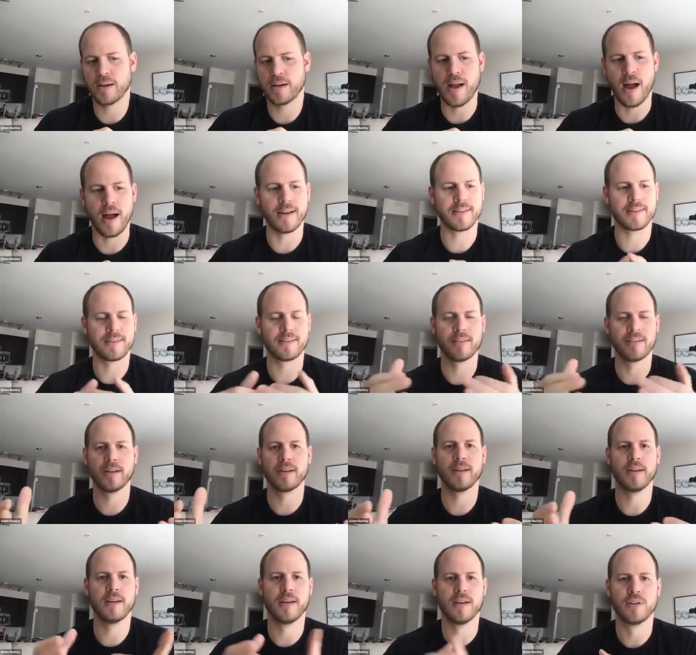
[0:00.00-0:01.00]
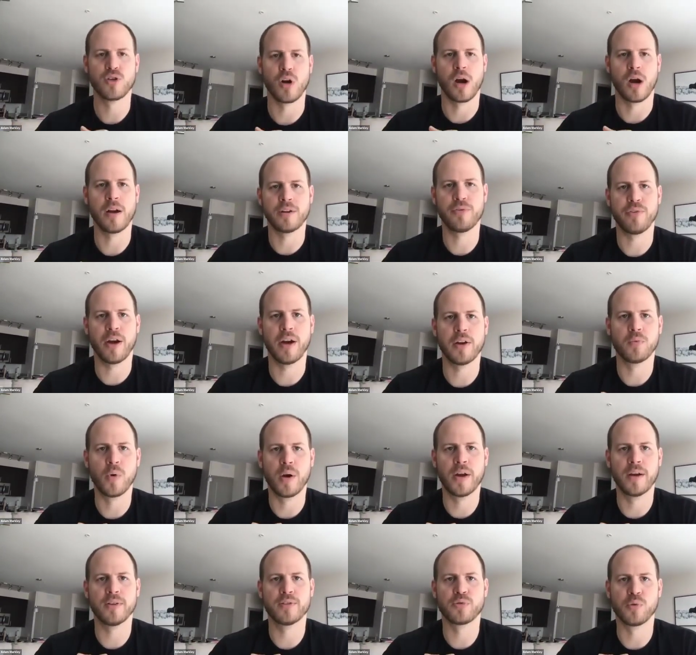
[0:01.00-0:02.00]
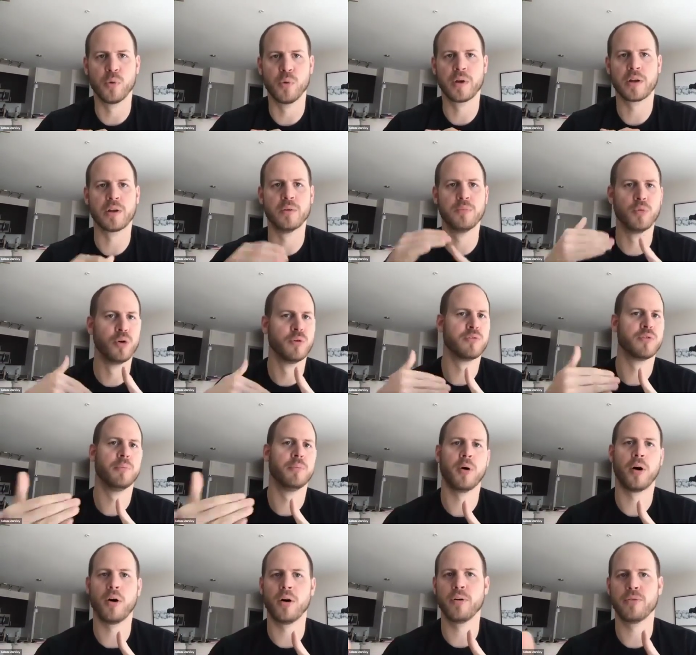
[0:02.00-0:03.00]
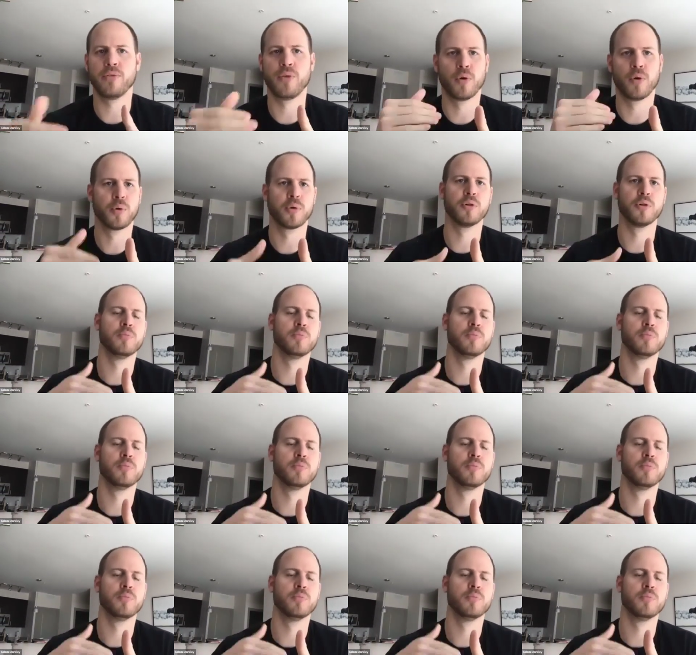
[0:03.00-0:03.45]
constantly trying to find ways where we can move the ball forward,